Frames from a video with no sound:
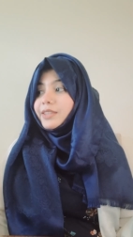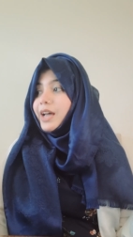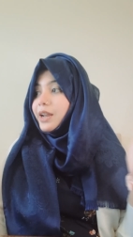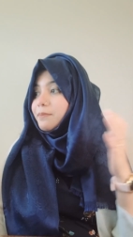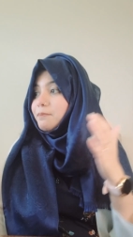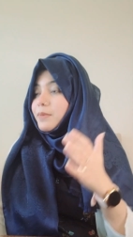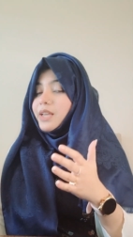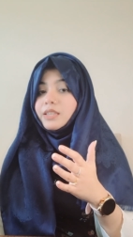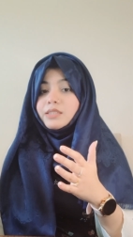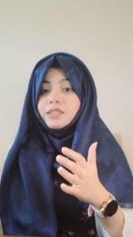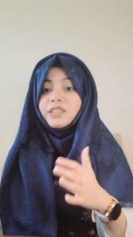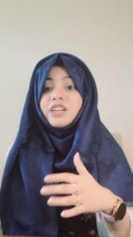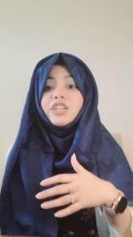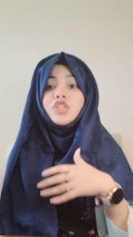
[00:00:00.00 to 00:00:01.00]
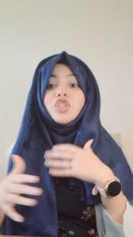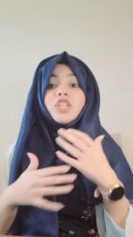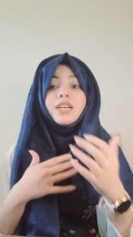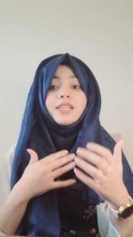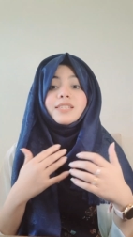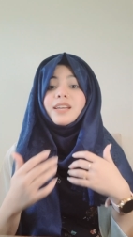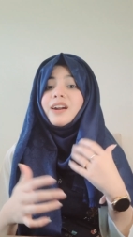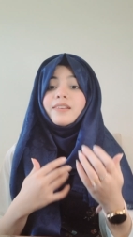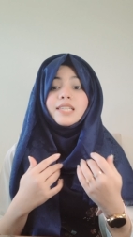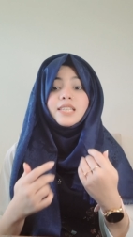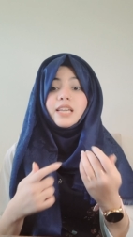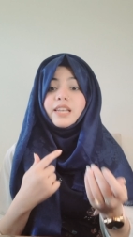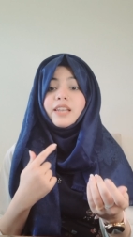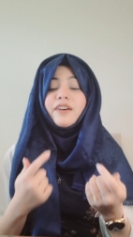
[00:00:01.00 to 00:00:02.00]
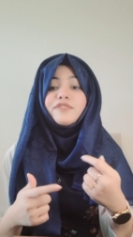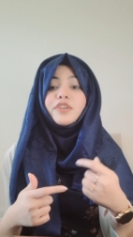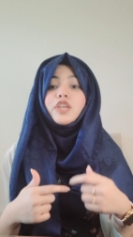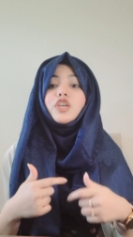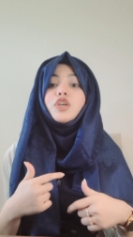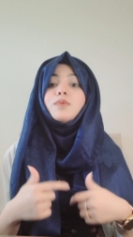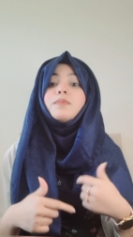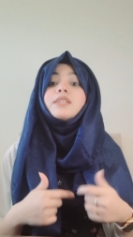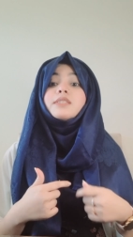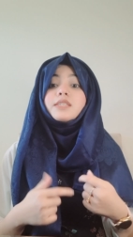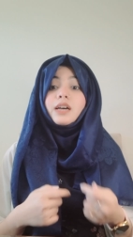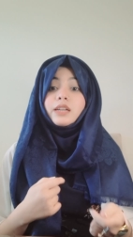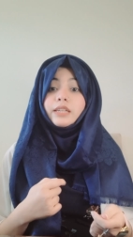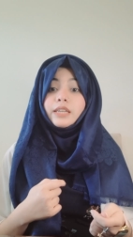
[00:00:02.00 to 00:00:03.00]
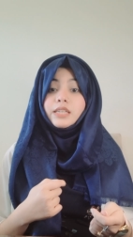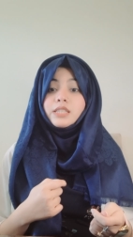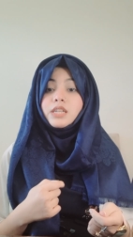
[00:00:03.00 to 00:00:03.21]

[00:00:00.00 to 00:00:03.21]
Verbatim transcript: That means there just aren't enough human studies